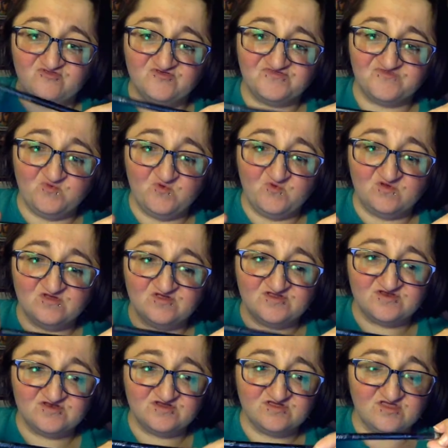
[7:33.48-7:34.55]
This
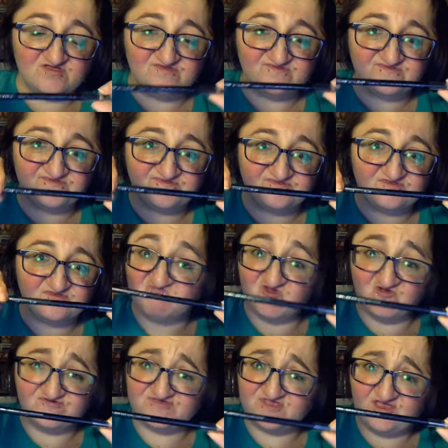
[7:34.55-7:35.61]
one is
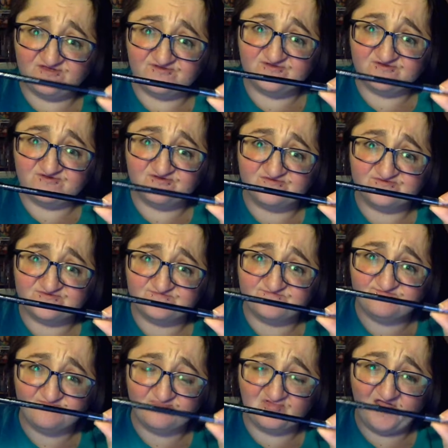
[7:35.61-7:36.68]
your standard
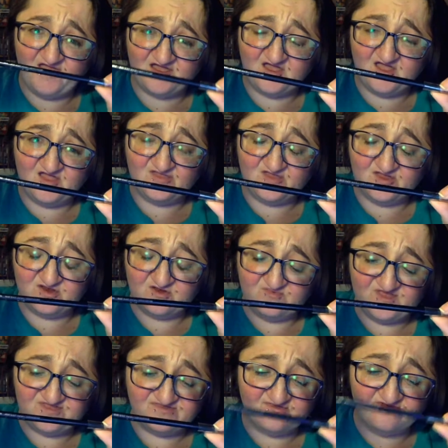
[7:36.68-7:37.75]
black eyeliner
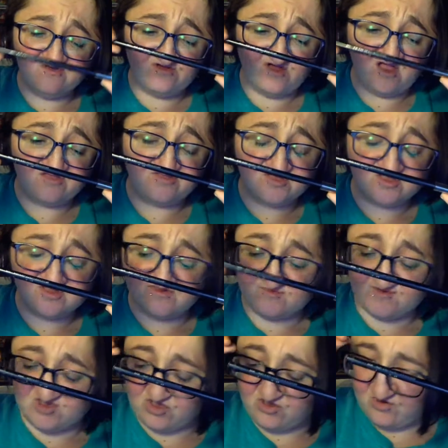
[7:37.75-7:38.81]
pencil. I think it's really